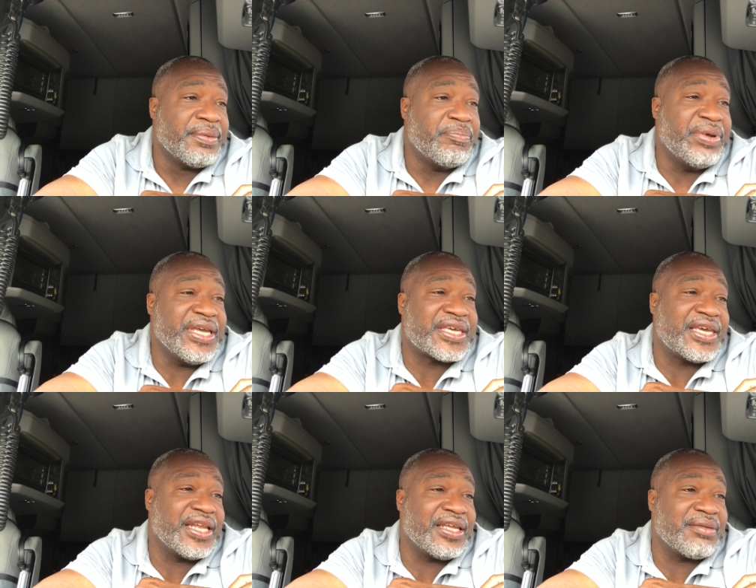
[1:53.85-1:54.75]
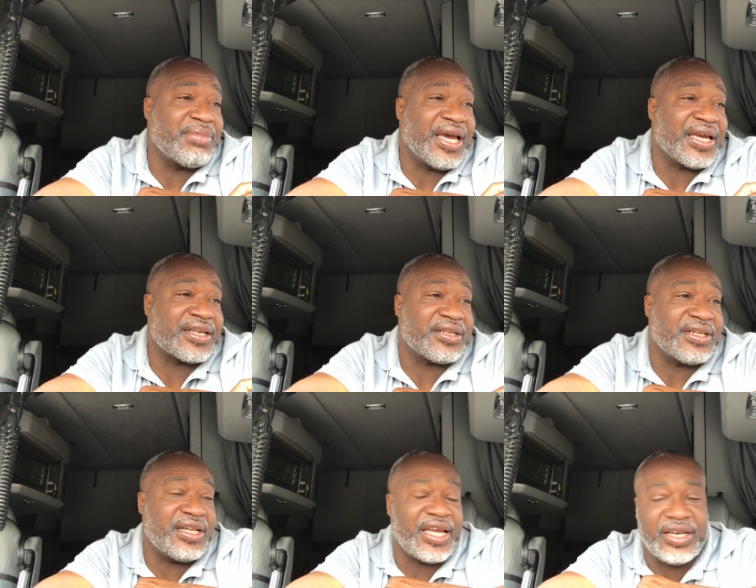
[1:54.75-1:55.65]
Be Killing Back
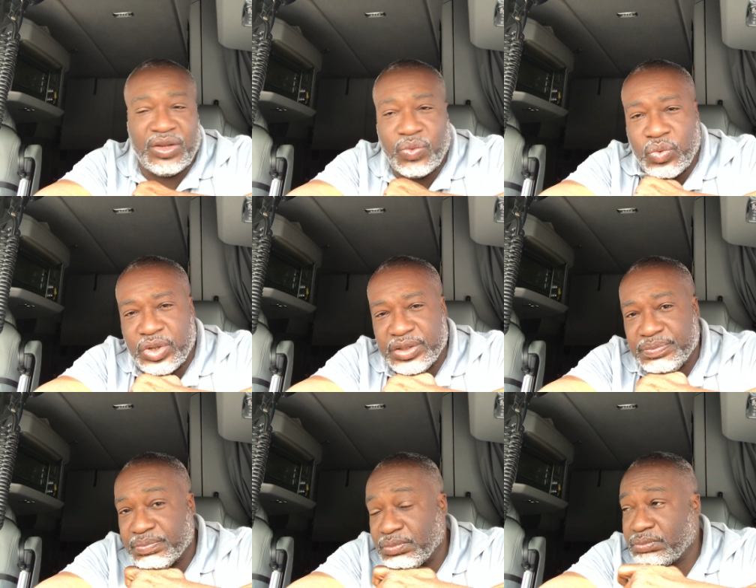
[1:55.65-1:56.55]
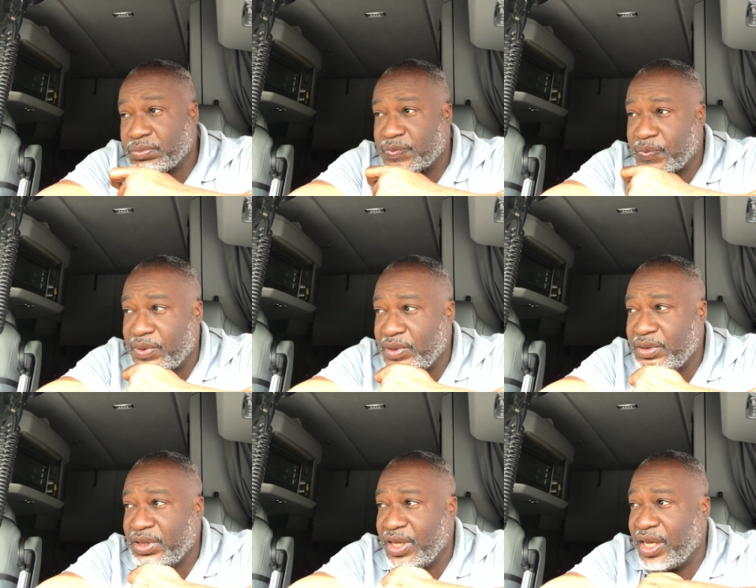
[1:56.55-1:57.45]
91,
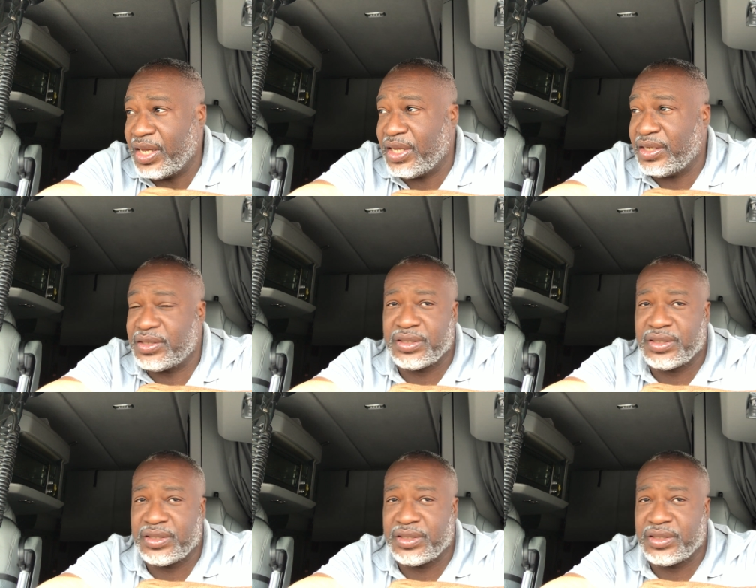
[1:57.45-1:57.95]
and